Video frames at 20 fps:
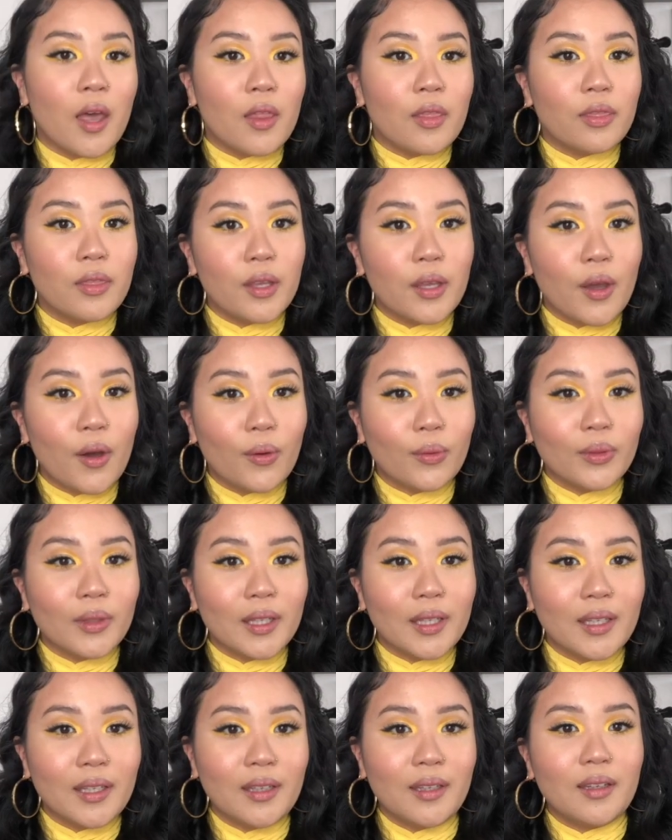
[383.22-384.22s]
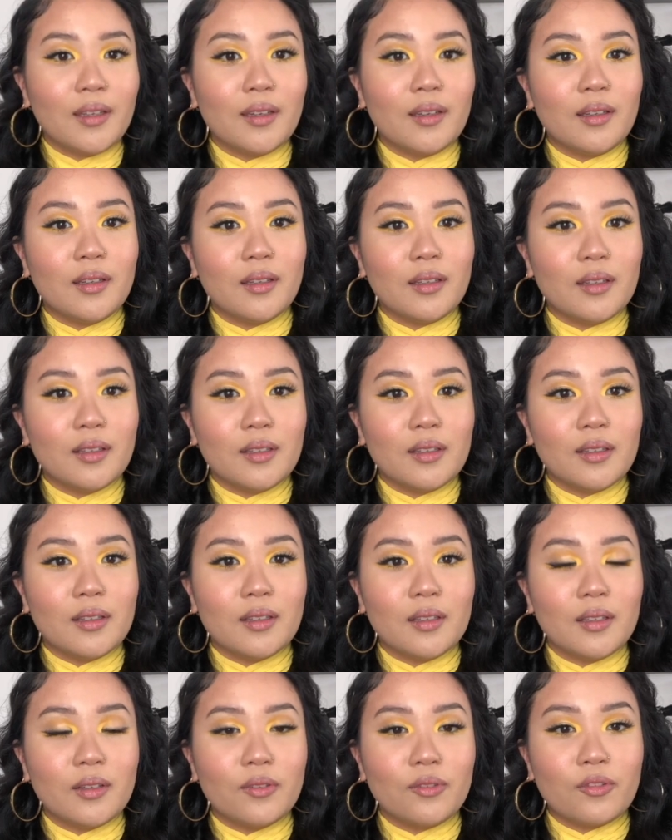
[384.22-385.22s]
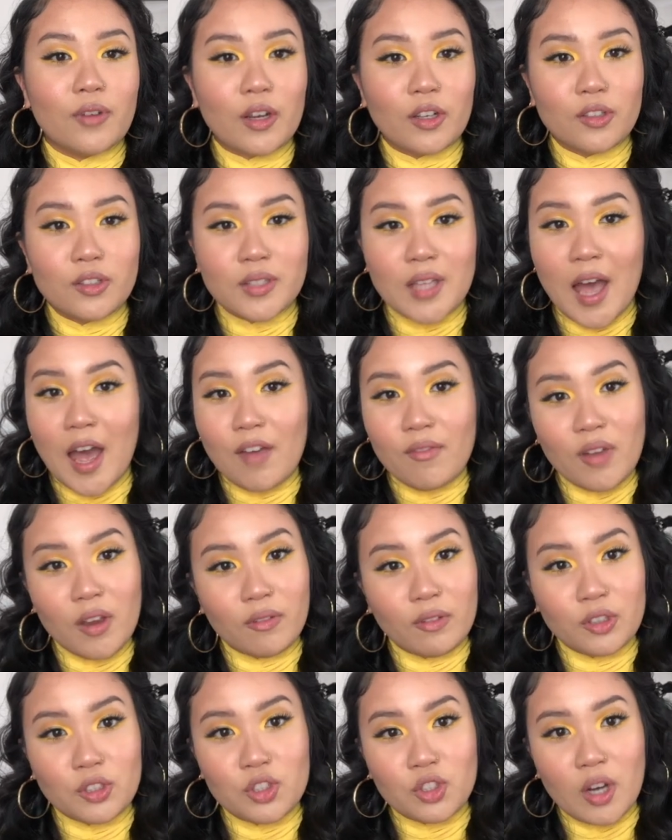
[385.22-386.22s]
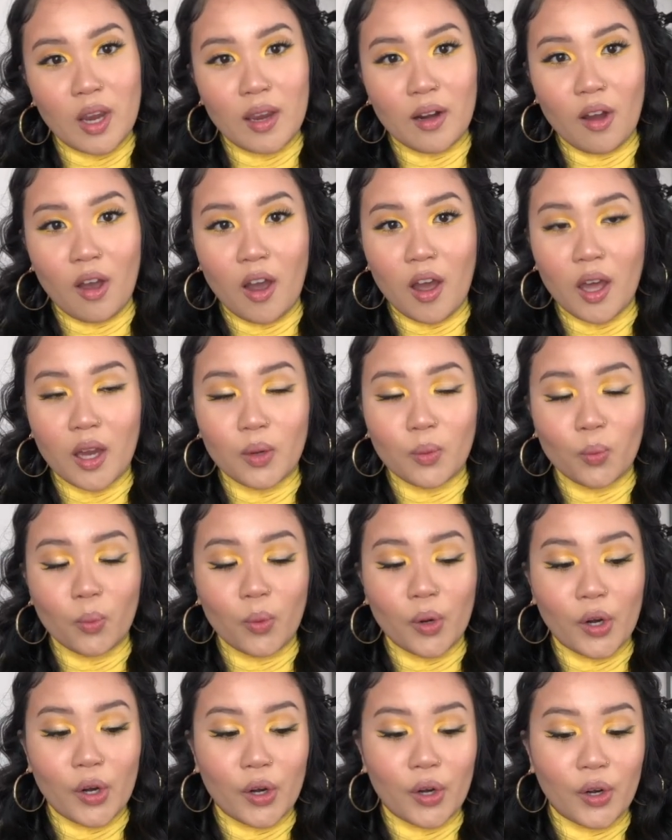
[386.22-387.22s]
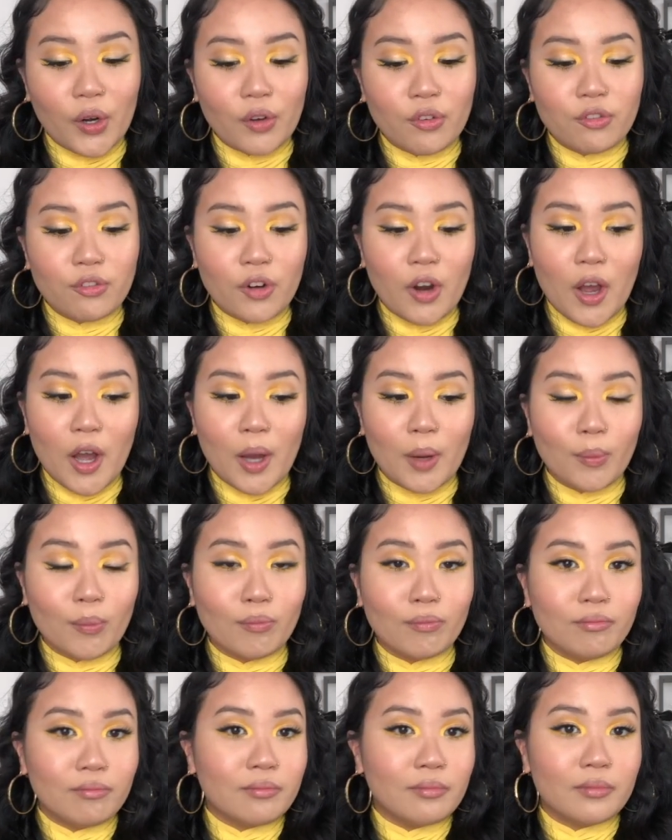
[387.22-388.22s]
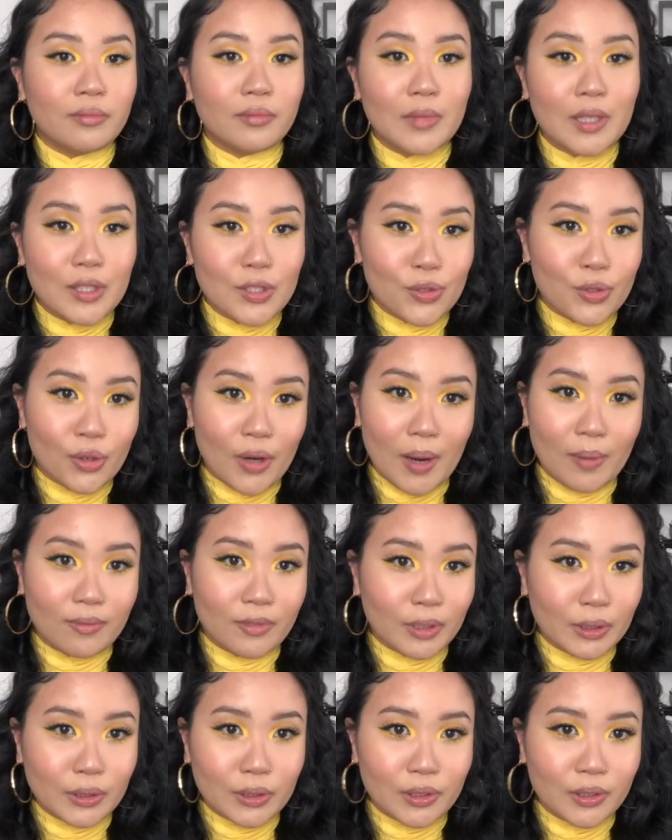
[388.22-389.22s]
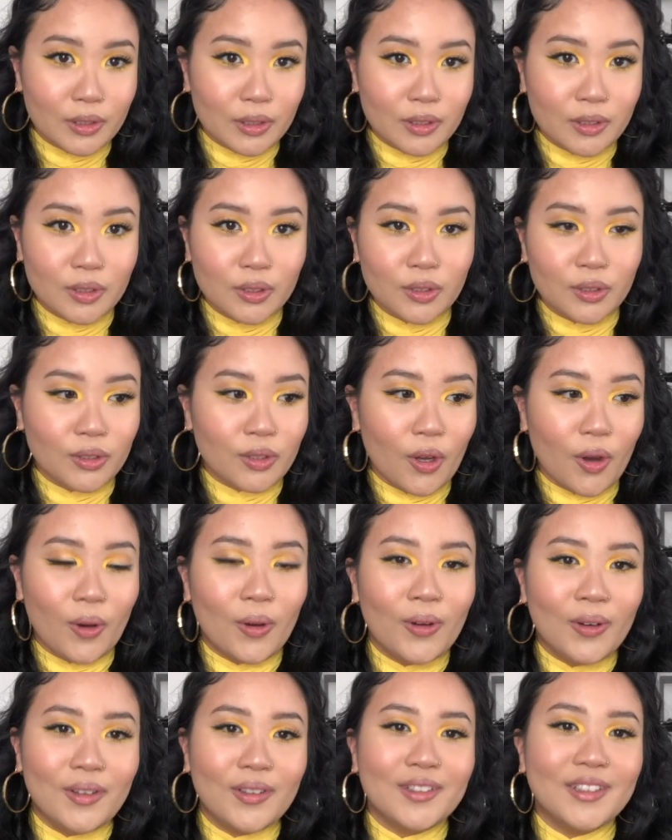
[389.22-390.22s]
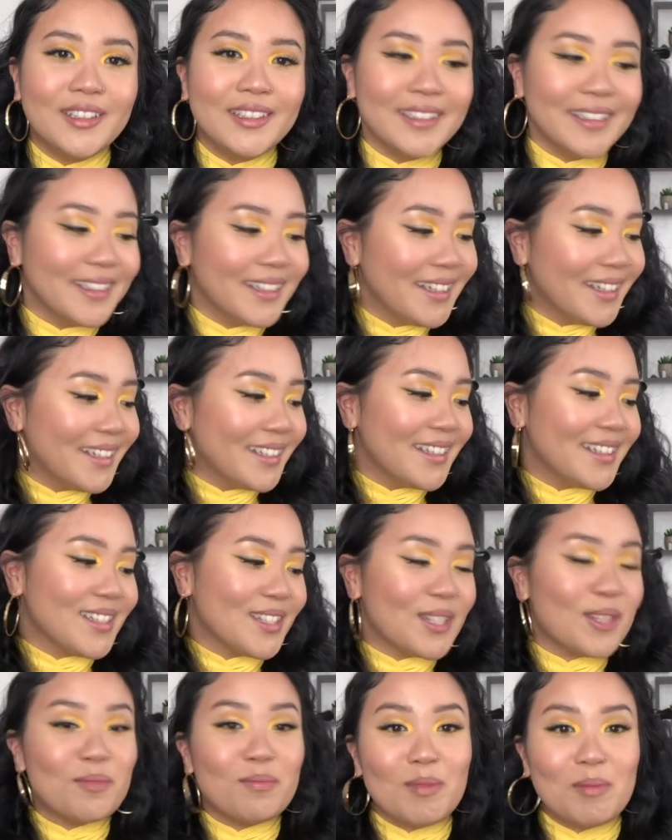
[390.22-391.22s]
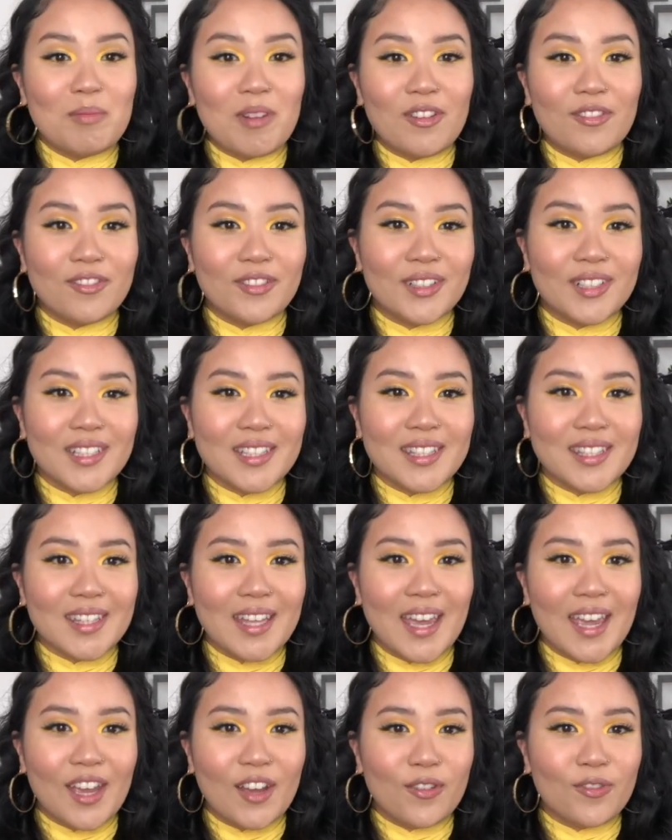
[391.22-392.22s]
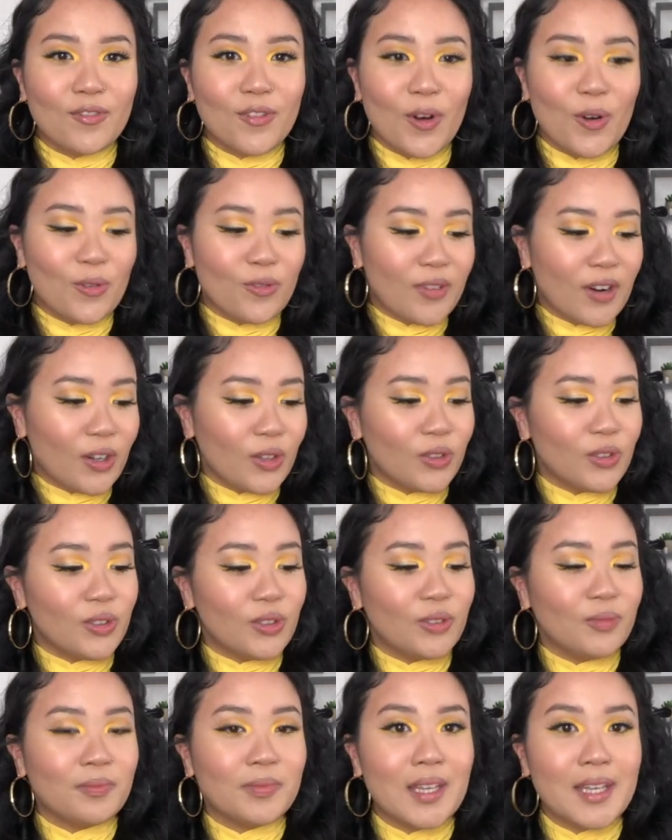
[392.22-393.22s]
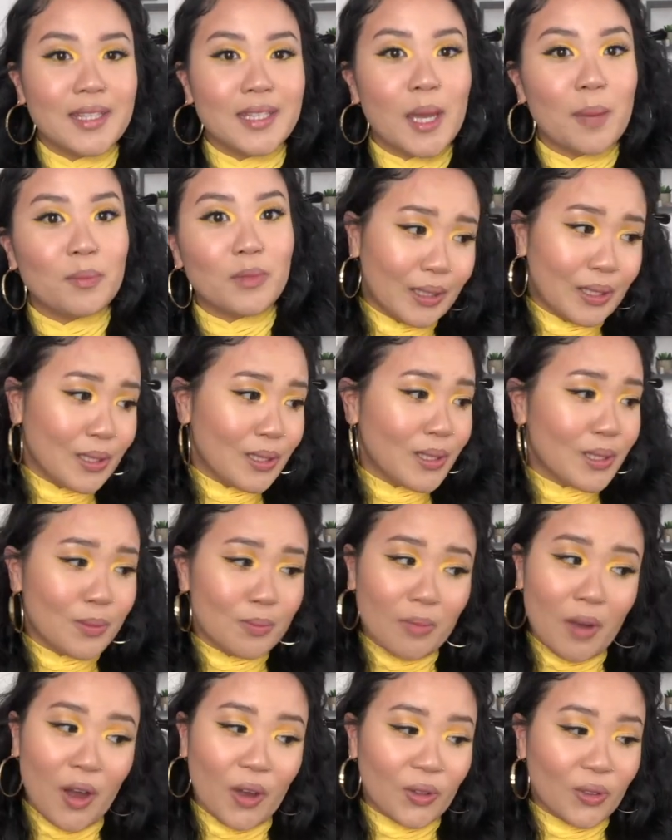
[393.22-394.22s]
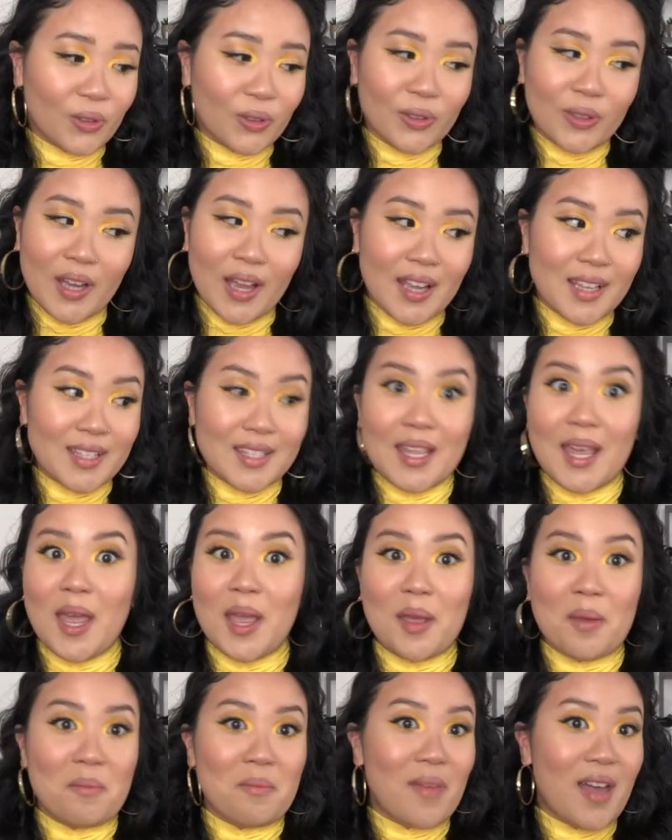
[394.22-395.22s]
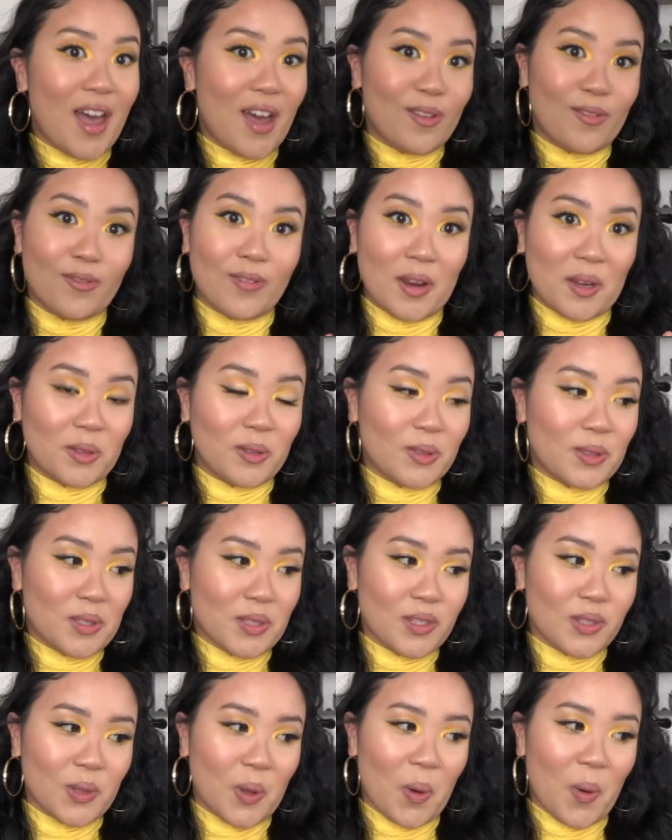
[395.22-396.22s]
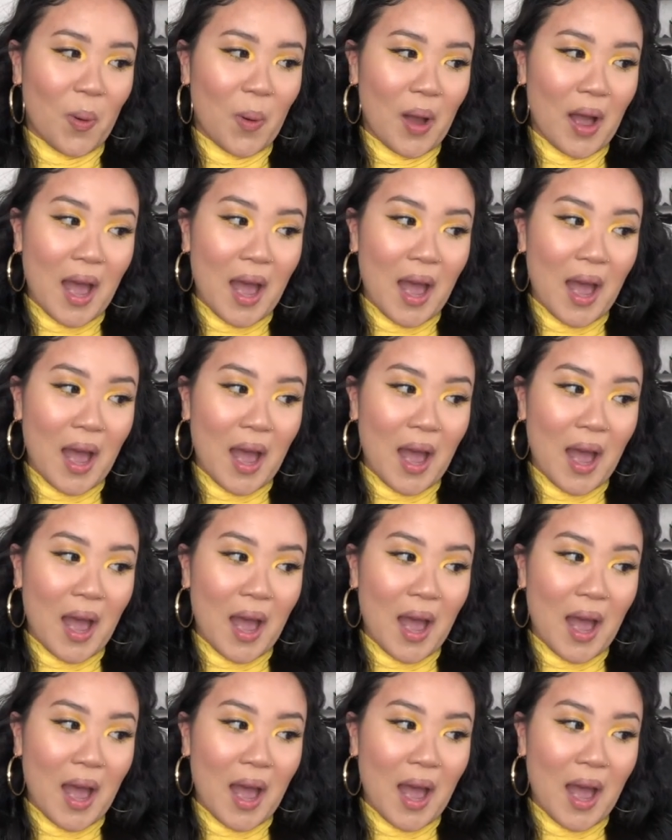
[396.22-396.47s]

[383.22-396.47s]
the only freckles I've ever tried on were from Instagram filters. So this is gonna be my first like faux freckle attempt. This model has like mad freckles, so